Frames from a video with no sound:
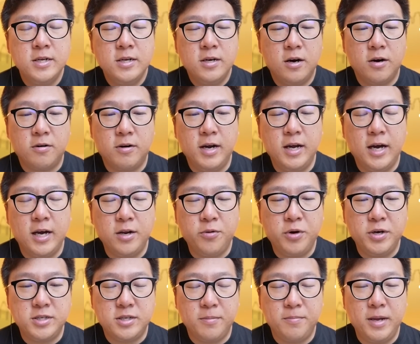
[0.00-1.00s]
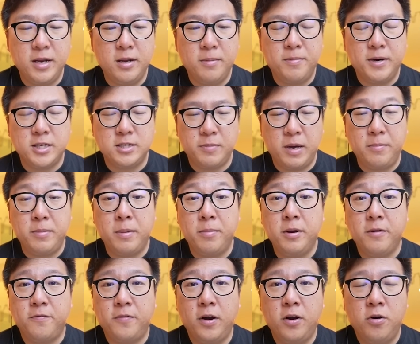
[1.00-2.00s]
Alright, otherwise the Mandibuzz might be able
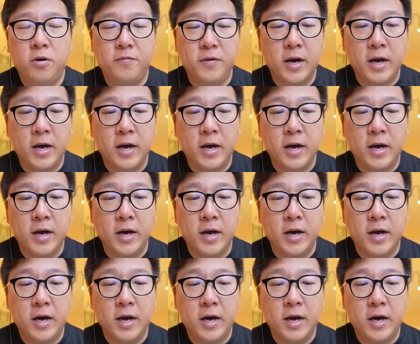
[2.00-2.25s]
to fire off